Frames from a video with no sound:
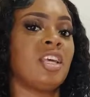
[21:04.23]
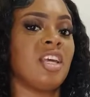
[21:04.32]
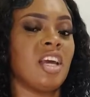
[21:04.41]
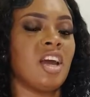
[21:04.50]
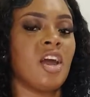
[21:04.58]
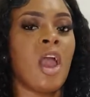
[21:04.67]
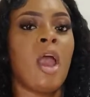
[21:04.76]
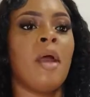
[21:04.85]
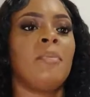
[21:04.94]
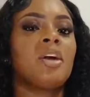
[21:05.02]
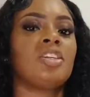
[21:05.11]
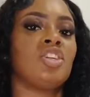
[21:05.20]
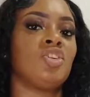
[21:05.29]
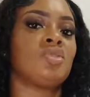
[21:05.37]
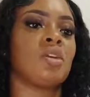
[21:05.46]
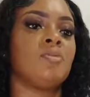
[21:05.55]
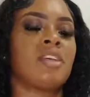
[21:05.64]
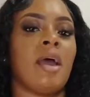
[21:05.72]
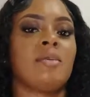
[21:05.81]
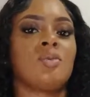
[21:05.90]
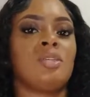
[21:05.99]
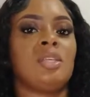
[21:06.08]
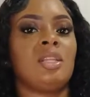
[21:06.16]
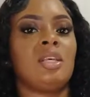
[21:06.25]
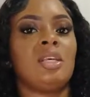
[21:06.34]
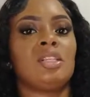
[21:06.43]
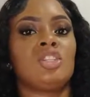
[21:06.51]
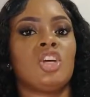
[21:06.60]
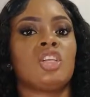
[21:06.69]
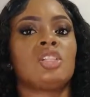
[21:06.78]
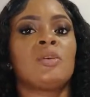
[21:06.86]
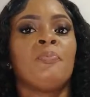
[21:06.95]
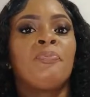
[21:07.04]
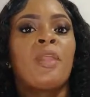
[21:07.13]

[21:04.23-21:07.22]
here, because you know sometimes we see these just